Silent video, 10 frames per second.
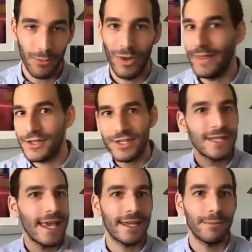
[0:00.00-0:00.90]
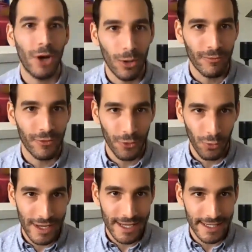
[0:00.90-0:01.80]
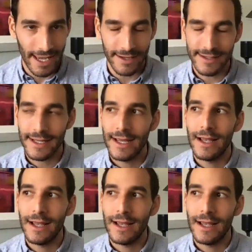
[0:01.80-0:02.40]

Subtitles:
when they just take him home for a weekend,